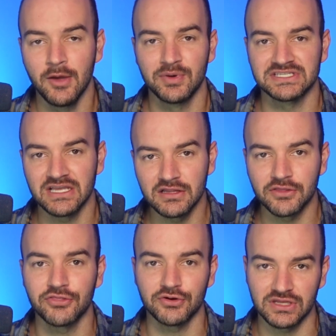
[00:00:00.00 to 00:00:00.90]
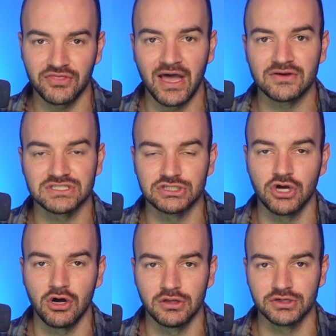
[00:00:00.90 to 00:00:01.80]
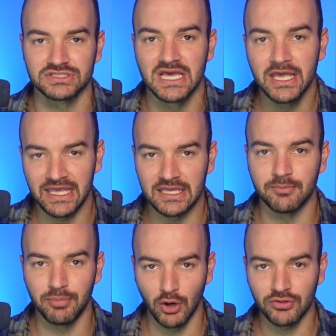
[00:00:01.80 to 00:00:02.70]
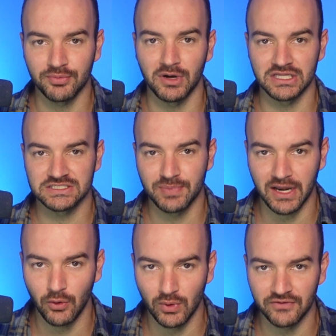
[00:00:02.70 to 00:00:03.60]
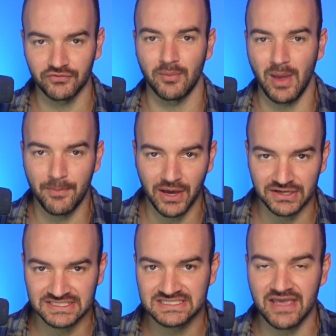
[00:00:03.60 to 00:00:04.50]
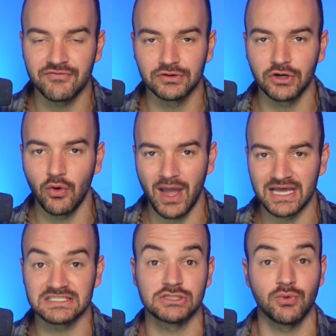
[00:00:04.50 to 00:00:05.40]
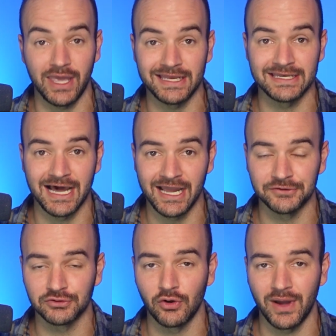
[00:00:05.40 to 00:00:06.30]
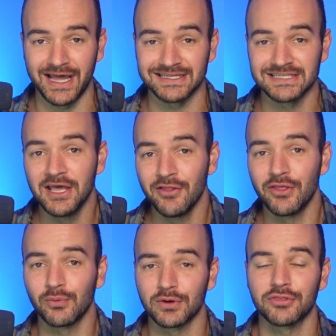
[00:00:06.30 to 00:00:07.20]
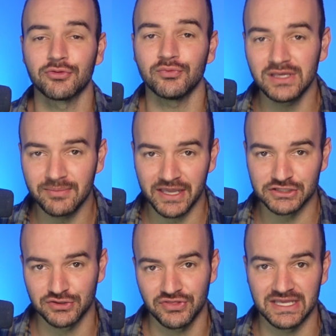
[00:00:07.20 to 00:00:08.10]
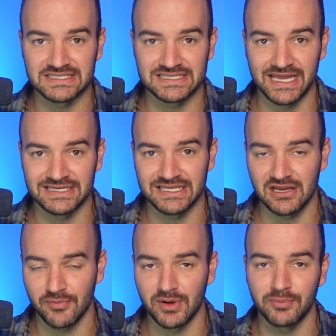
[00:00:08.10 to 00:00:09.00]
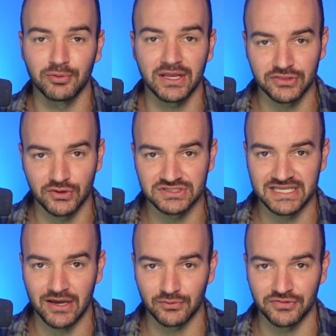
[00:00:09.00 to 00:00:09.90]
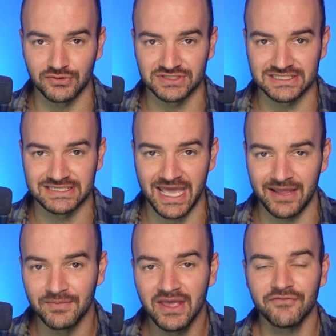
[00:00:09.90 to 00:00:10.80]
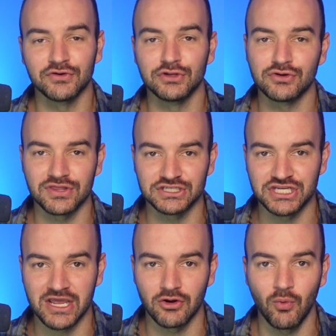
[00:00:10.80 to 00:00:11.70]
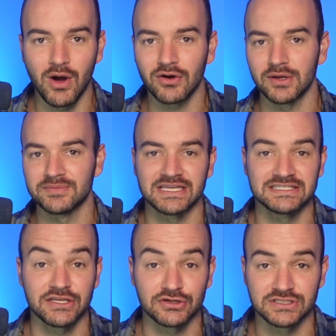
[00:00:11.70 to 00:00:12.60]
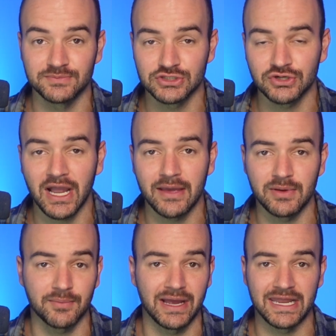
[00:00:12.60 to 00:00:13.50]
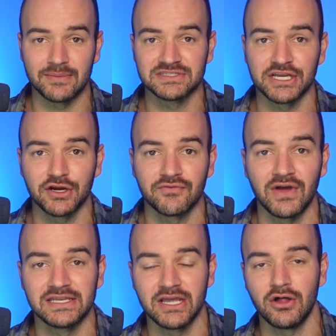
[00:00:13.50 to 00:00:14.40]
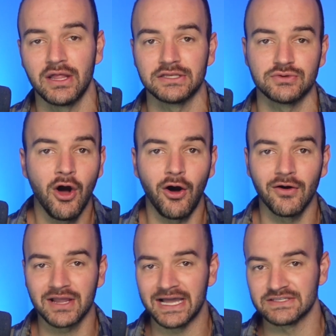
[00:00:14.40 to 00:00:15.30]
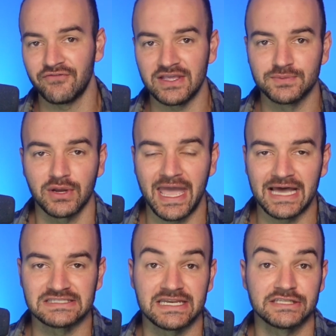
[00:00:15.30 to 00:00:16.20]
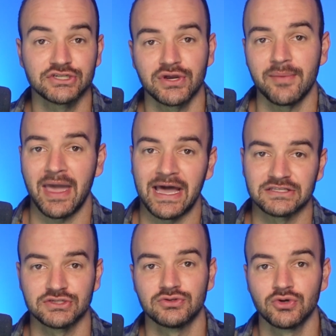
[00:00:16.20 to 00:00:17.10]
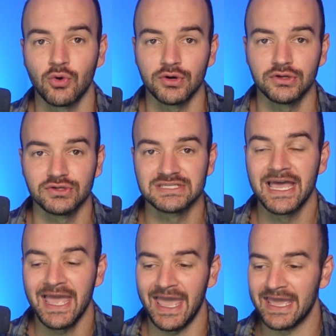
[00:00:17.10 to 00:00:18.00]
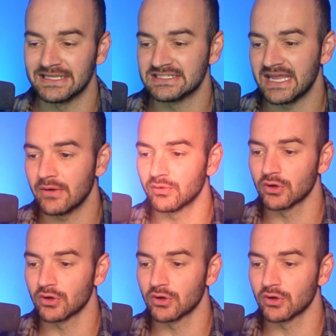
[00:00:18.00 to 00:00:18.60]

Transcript: but selling $30,000 in both months, but I went from about a 7 ROAS to a 9 ROAS. There were 3 major things that I did, and I'm going to break those down with you today. If you're new to the channel, welcome. Consider subscribing. My name's Videll. I do all kinds of Facebook ads and Instagram ads tutorials, and today we're